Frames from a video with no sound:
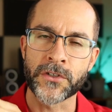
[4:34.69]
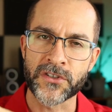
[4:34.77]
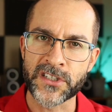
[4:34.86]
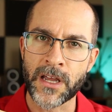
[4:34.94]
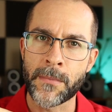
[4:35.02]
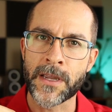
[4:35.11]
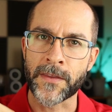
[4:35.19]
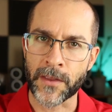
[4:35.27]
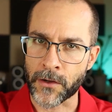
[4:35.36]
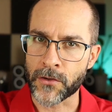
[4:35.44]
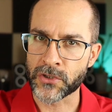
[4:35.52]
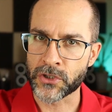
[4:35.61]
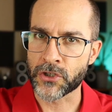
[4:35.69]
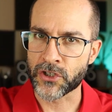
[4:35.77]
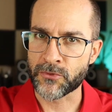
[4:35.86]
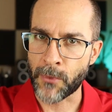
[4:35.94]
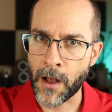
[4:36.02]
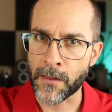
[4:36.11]
your stomach and then goes into your
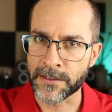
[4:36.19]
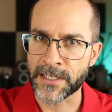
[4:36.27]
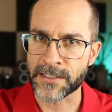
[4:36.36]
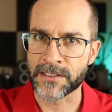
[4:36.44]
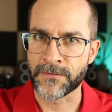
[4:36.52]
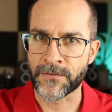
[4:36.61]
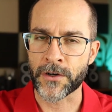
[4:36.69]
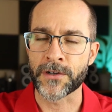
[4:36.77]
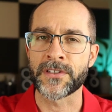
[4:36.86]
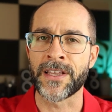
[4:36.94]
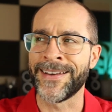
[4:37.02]
small intestine first.